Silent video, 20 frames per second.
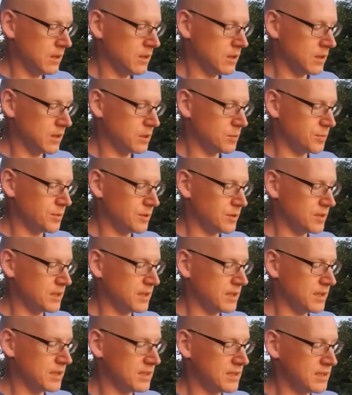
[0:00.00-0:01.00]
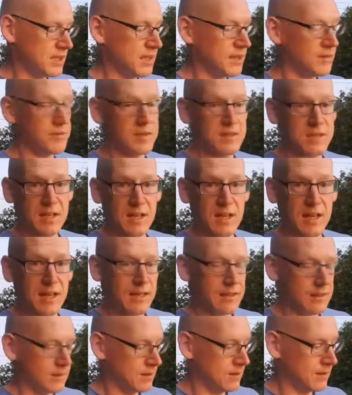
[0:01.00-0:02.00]
I'll just put T for today,
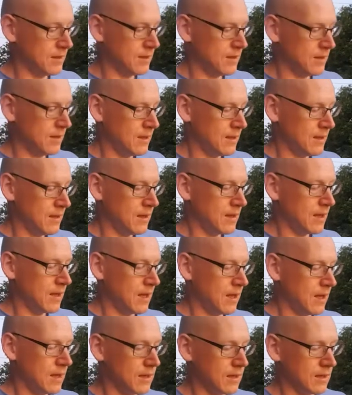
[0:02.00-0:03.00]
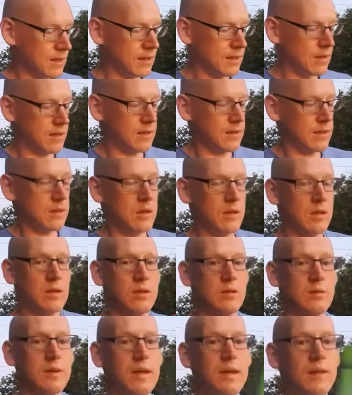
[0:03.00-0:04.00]
and I can click
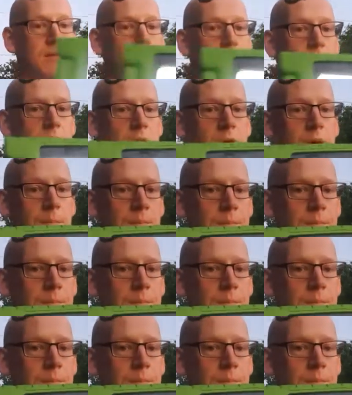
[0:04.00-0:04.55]
create form.